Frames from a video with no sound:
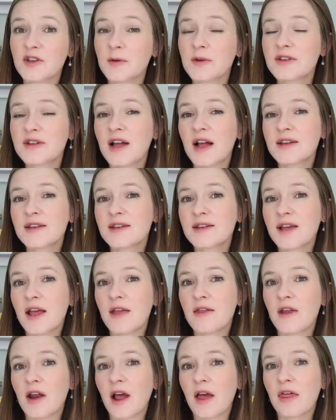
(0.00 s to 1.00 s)
So it's not to say
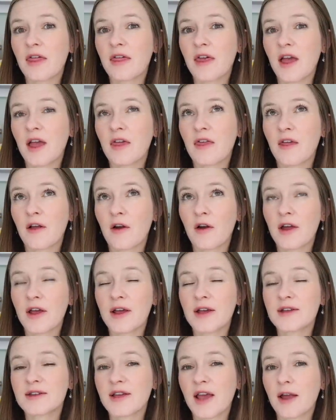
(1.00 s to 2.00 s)
that I think there
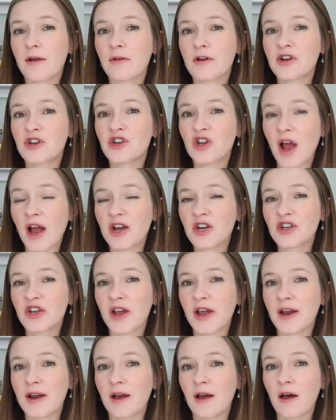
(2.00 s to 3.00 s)
is a
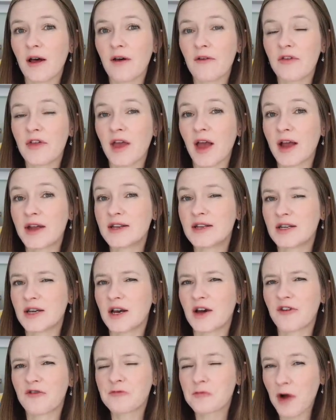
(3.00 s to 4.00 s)
rejection of the
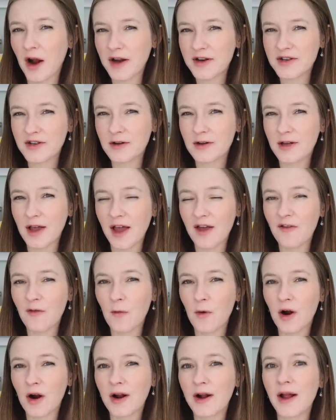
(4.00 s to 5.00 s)
idea of practical life
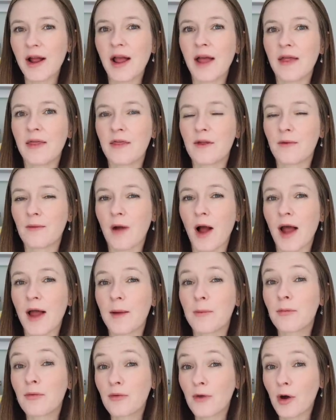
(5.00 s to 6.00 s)
work in the RIE
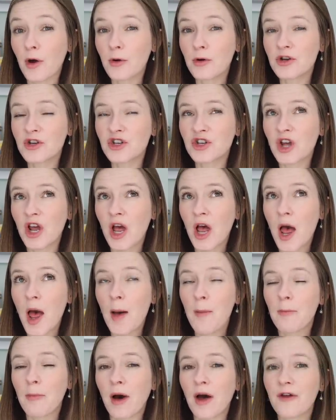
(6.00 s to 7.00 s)
approach.
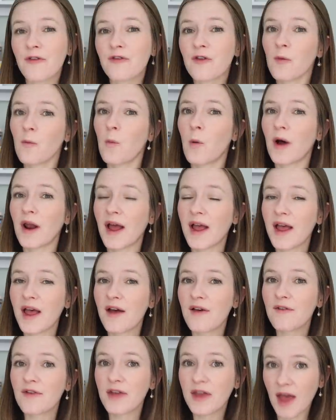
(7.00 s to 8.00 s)
But from what I
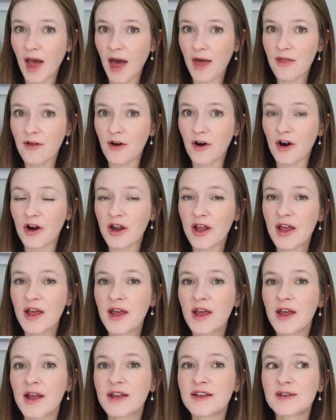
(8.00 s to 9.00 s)
have gathered,
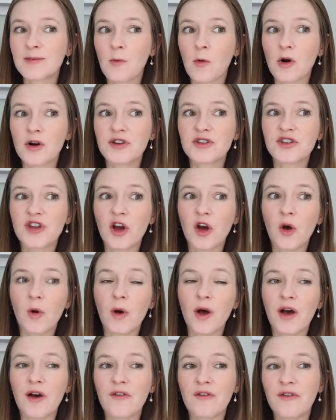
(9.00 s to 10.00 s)
it's more
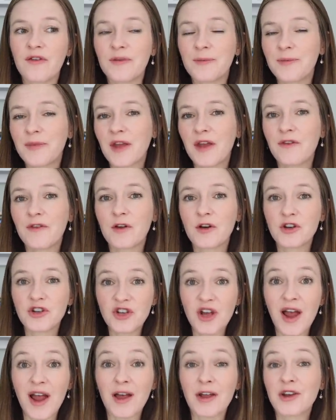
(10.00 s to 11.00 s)
so of if your
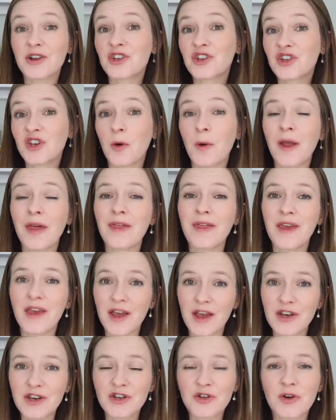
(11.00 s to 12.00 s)
child is showing the
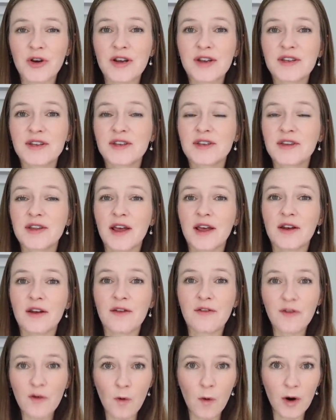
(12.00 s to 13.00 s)
interest, then
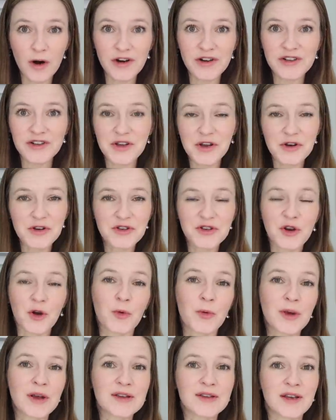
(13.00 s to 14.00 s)
of course there's no
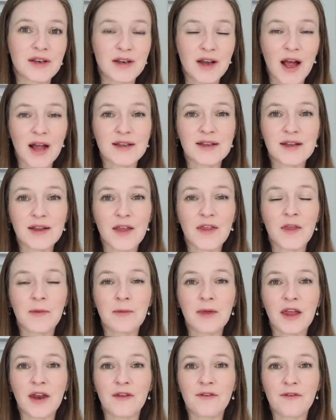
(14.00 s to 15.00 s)
reason not to let
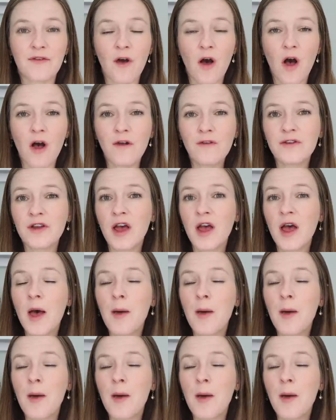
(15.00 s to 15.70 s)
them get involved,